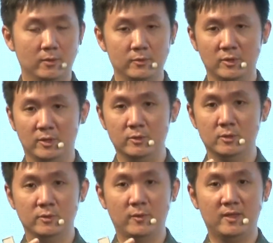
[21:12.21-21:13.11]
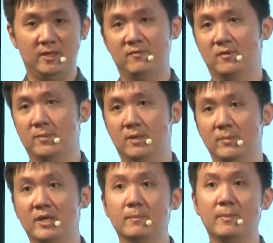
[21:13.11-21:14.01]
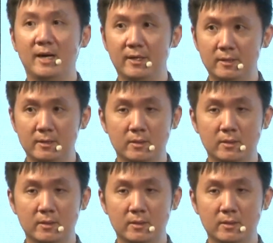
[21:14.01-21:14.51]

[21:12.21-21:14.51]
You start from being a buyer.